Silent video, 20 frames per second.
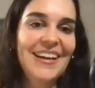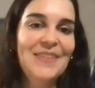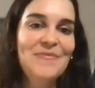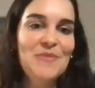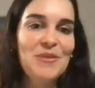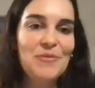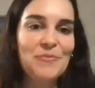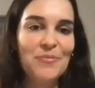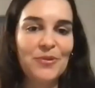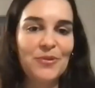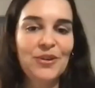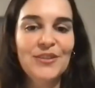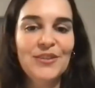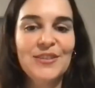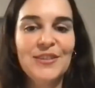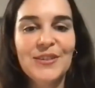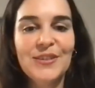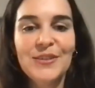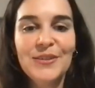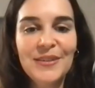I'm in
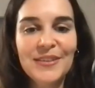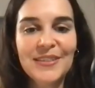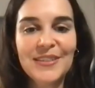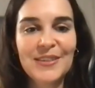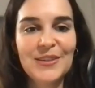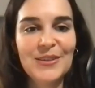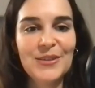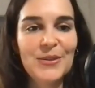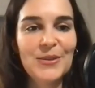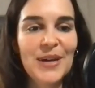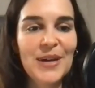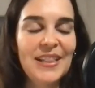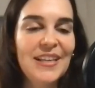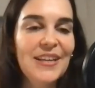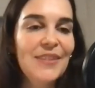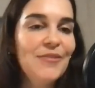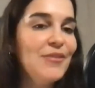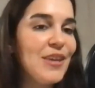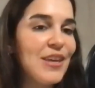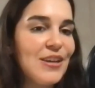Porto. So I
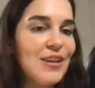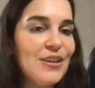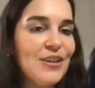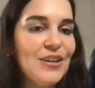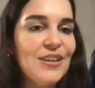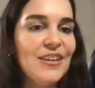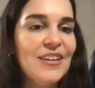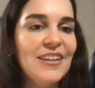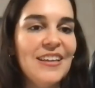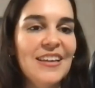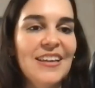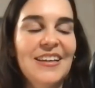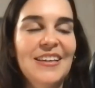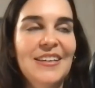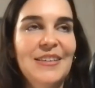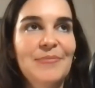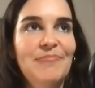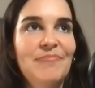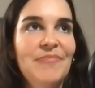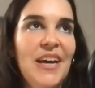live here.
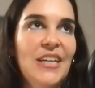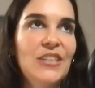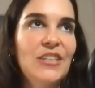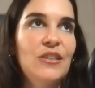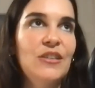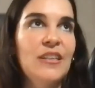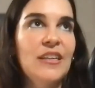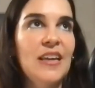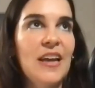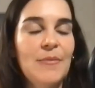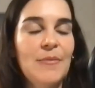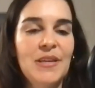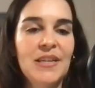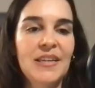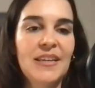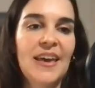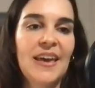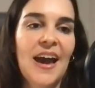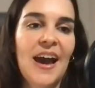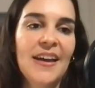Actually, I'm
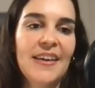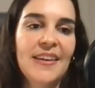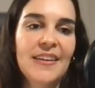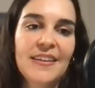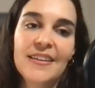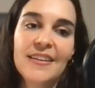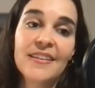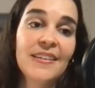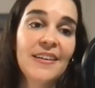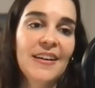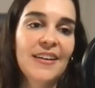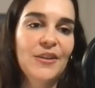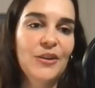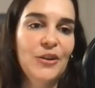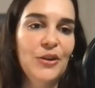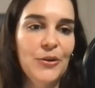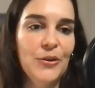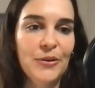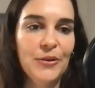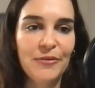in Gaia. I
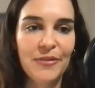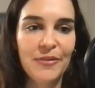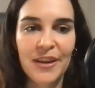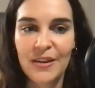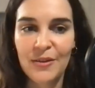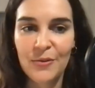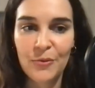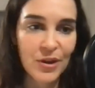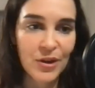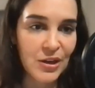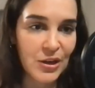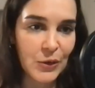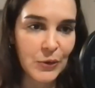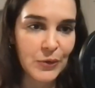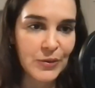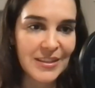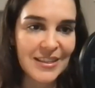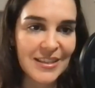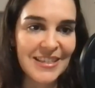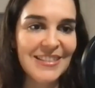don't know if anyone
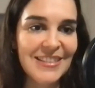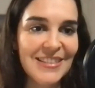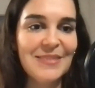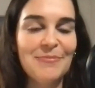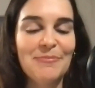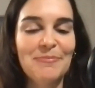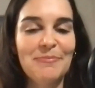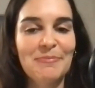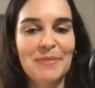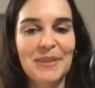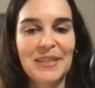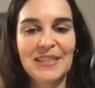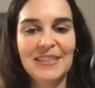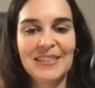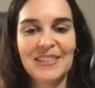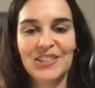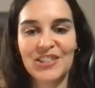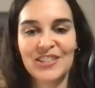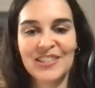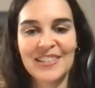knows this, but it's
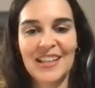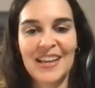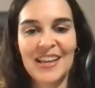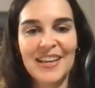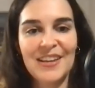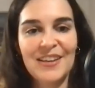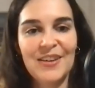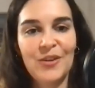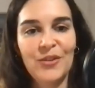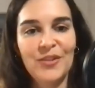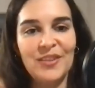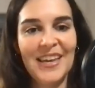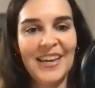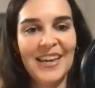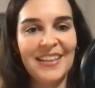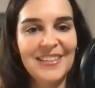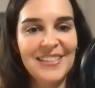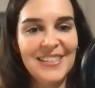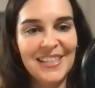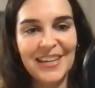just like on the
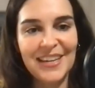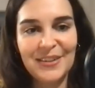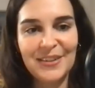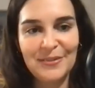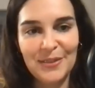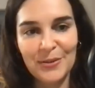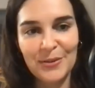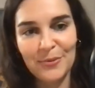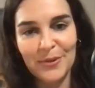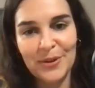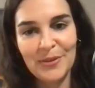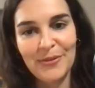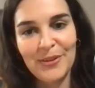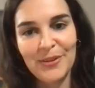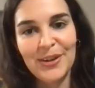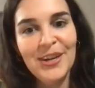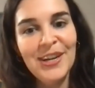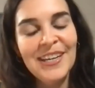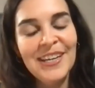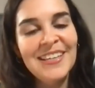other side of the
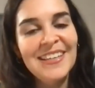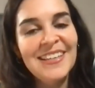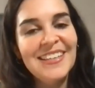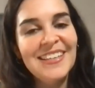river.